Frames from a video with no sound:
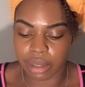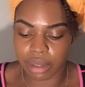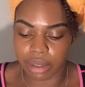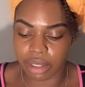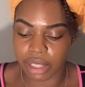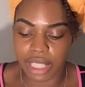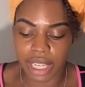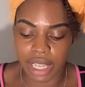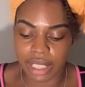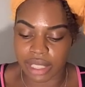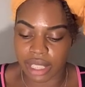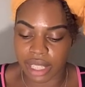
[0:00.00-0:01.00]
to
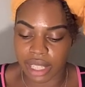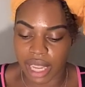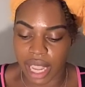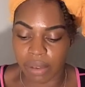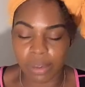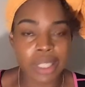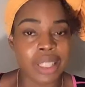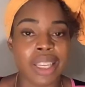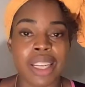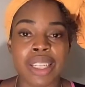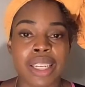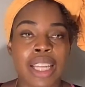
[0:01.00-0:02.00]
get
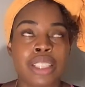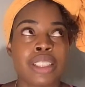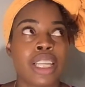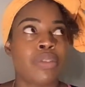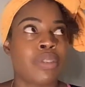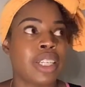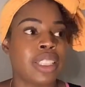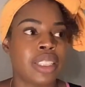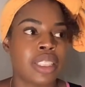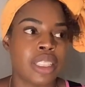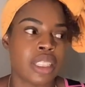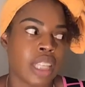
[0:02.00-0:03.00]
everything. Like, say for
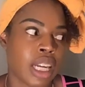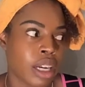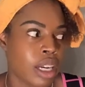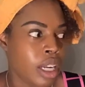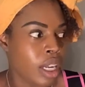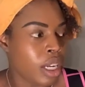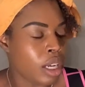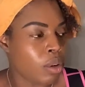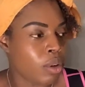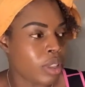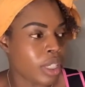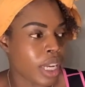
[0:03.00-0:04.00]
instance,
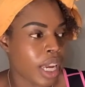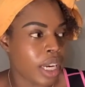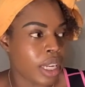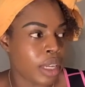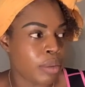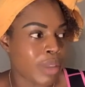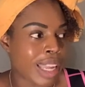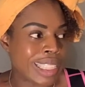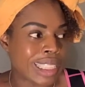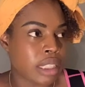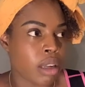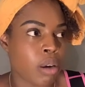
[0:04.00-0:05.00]
we'll look at it like,
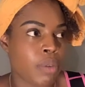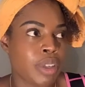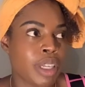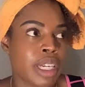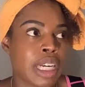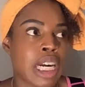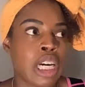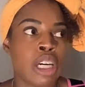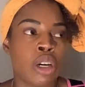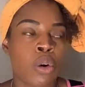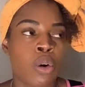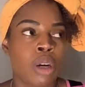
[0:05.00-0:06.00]
so if you're in
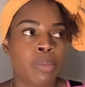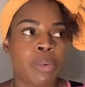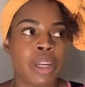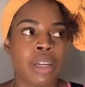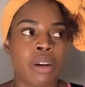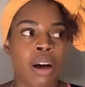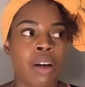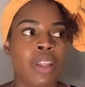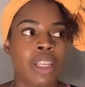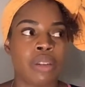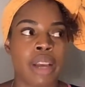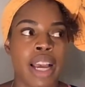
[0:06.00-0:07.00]
corporate, all that
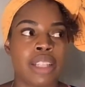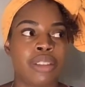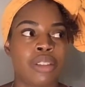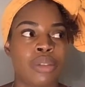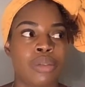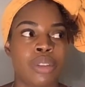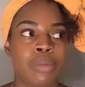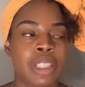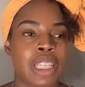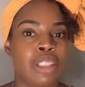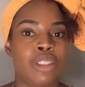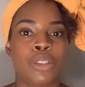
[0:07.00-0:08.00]
you had to do to
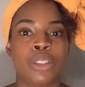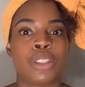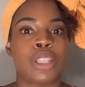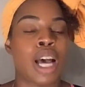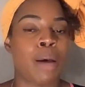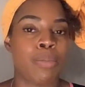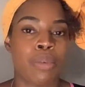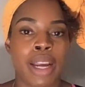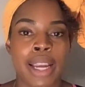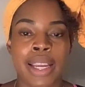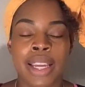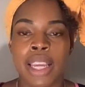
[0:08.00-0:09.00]
get to the top,
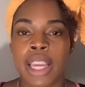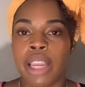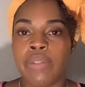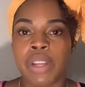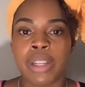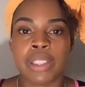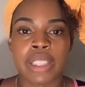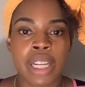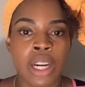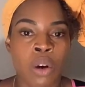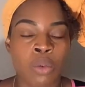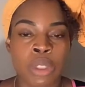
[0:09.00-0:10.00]
right? If you're a
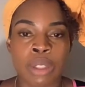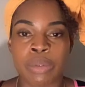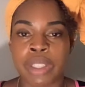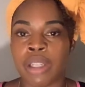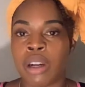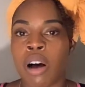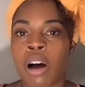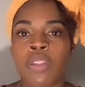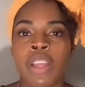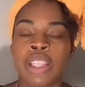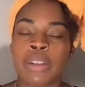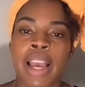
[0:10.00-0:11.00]
tarot reader, all
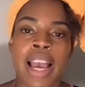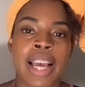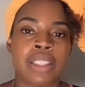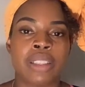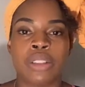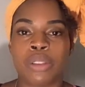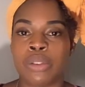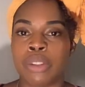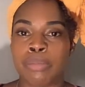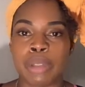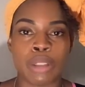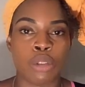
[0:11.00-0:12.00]
that you had to do to
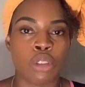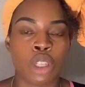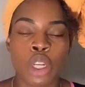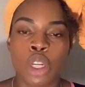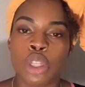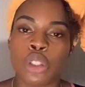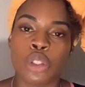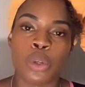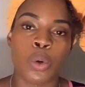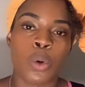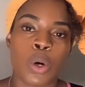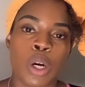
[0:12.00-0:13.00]
build
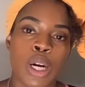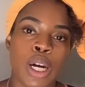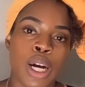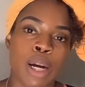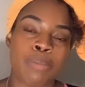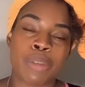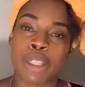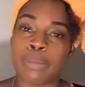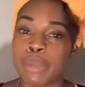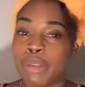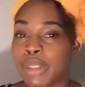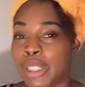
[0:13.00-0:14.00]
your
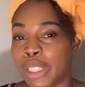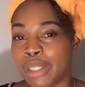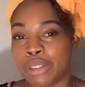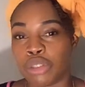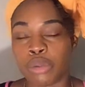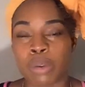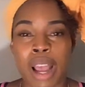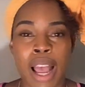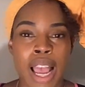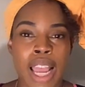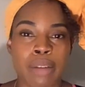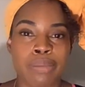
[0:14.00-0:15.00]
community, your
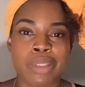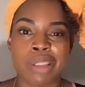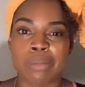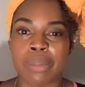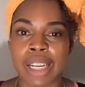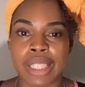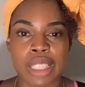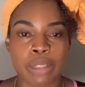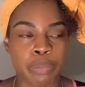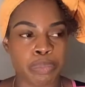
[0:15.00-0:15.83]
tribe, your money,